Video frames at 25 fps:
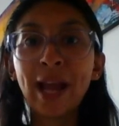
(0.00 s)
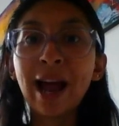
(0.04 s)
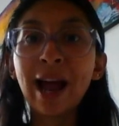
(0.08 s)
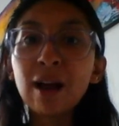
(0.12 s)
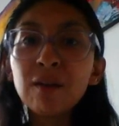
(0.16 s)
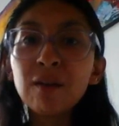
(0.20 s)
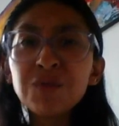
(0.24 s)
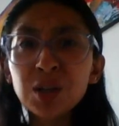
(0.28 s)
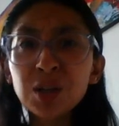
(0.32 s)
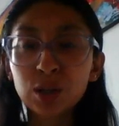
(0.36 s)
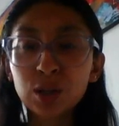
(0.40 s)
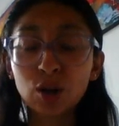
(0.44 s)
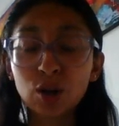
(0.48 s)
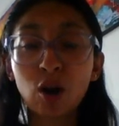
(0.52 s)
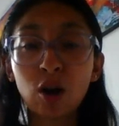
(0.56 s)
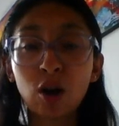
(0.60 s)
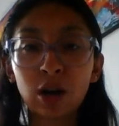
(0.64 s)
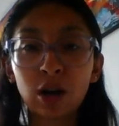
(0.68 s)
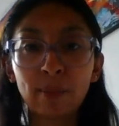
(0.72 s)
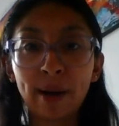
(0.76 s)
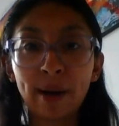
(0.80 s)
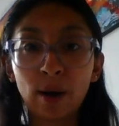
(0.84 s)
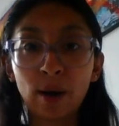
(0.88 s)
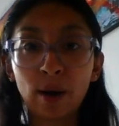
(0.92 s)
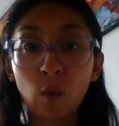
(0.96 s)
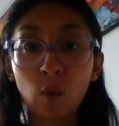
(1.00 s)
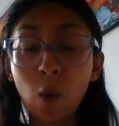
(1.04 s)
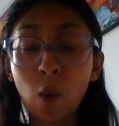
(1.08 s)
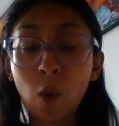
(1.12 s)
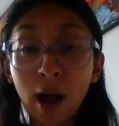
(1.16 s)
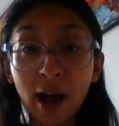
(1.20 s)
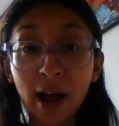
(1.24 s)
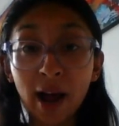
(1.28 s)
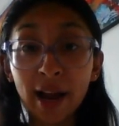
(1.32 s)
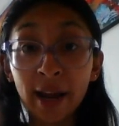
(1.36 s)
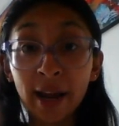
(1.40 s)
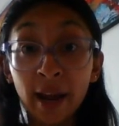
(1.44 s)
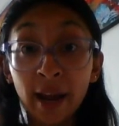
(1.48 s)
we have to talk about
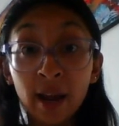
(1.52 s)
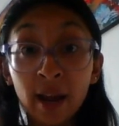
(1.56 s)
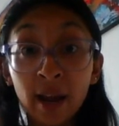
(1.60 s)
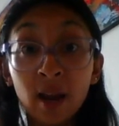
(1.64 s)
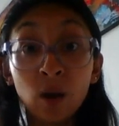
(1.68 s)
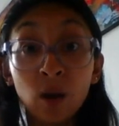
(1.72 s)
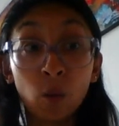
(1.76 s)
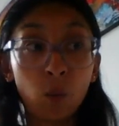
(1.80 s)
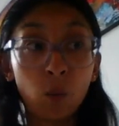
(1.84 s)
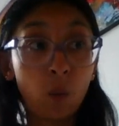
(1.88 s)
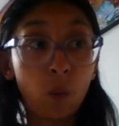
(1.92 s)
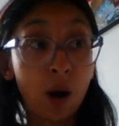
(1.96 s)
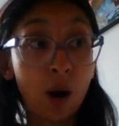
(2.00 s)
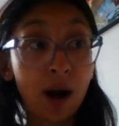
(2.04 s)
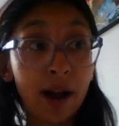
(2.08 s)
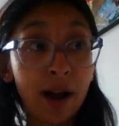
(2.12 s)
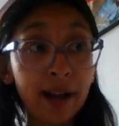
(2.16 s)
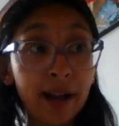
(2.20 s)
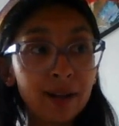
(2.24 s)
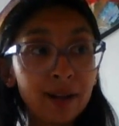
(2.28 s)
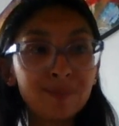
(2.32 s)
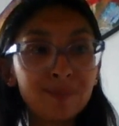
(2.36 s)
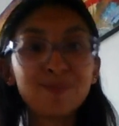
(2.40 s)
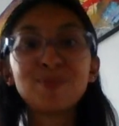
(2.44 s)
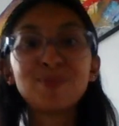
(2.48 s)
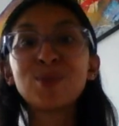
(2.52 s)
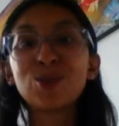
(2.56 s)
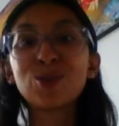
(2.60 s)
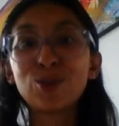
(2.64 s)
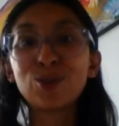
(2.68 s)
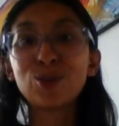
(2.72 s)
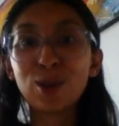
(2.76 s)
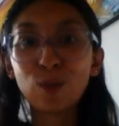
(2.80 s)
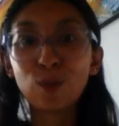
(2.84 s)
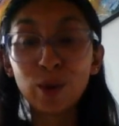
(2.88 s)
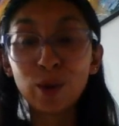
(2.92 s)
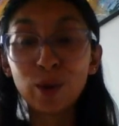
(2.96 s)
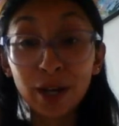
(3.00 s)
why. Why?
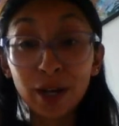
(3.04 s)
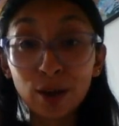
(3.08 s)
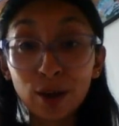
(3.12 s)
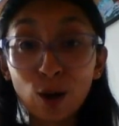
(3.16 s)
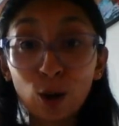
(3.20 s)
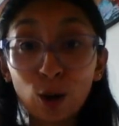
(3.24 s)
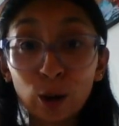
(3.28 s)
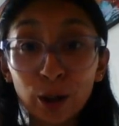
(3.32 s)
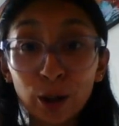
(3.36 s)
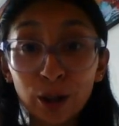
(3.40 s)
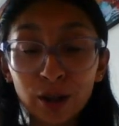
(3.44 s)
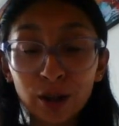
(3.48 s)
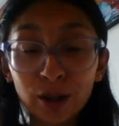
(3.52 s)
So that we can all